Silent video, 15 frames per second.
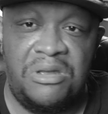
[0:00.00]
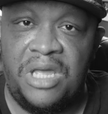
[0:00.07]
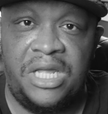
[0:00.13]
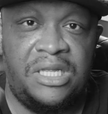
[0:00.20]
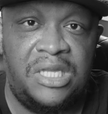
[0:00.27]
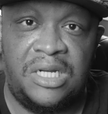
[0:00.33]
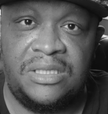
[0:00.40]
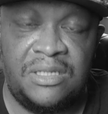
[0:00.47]

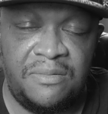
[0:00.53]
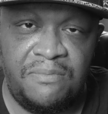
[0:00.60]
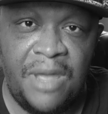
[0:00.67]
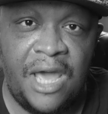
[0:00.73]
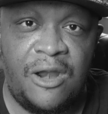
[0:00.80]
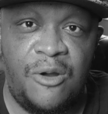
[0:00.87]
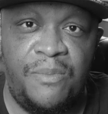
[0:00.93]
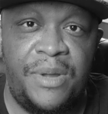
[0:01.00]
it doesn't
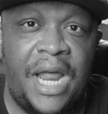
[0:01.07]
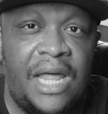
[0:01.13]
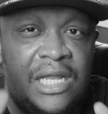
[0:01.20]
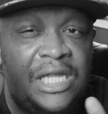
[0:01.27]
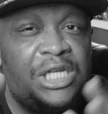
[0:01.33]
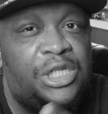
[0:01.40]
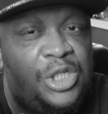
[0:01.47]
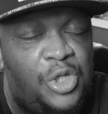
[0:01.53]
matter, but at
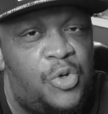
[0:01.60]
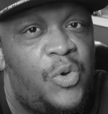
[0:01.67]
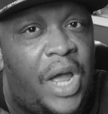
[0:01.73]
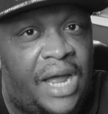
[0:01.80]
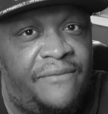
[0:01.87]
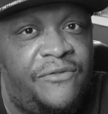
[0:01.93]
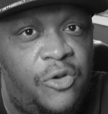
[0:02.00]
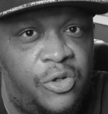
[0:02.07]
least you
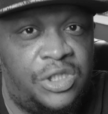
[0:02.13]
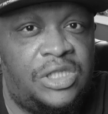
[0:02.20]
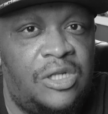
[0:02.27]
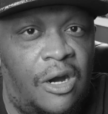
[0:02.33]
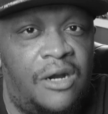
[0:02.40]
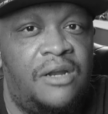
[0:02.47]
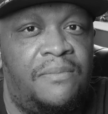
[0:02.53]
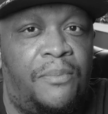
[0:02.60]
have your
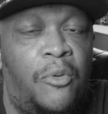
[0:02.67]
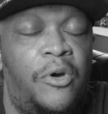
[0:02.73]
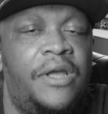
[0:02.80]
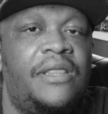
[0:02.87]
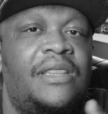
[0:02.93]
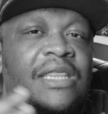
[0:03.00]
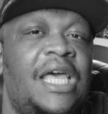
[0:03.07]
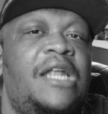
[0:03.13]
starting point.